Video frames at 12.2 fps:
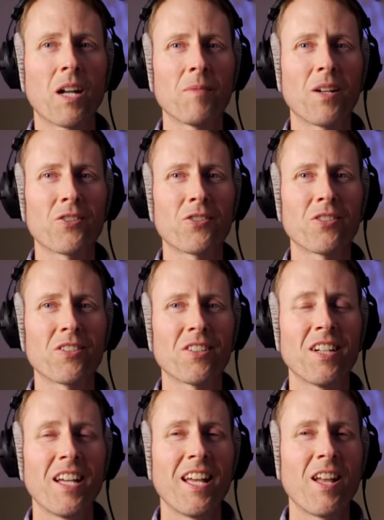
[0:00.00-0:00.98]
I'm not
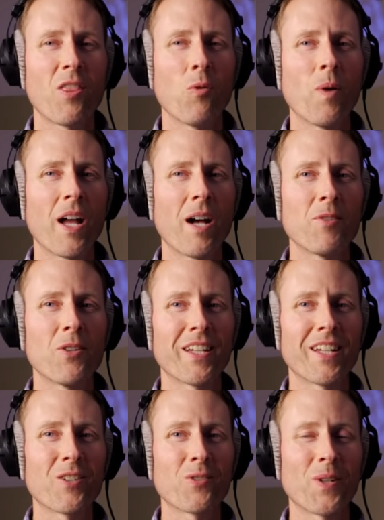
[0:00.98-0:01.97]
sure the way I'm
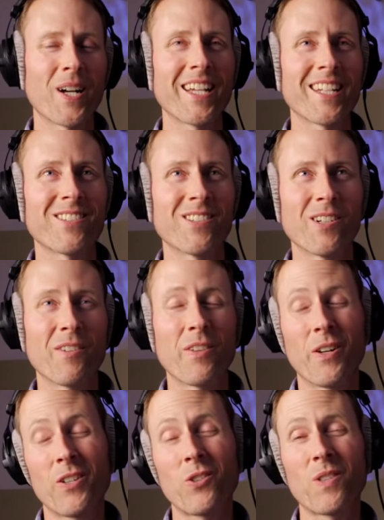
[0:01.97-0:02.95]
doing it is right, or if
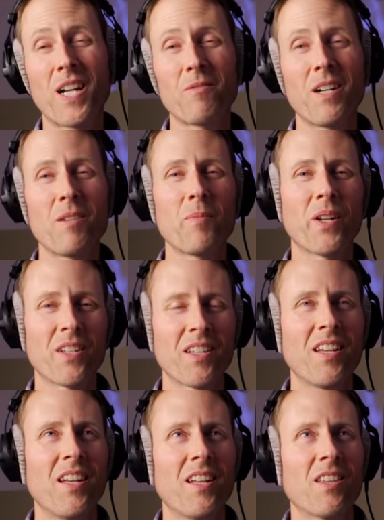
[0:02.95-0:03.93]
there is a right way, but
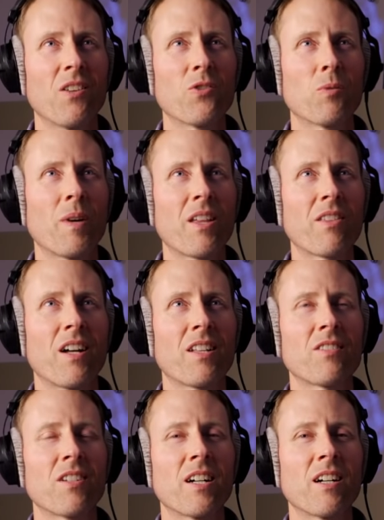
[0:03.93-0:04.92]
those are my
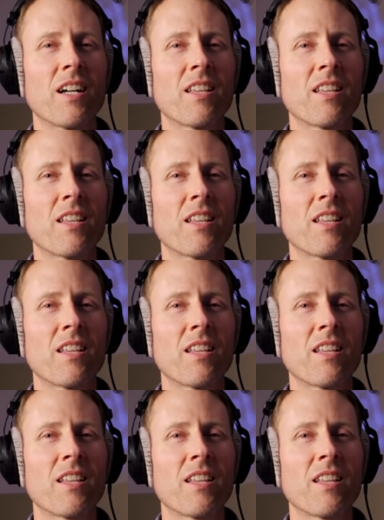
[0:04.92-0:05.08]
thoughts there.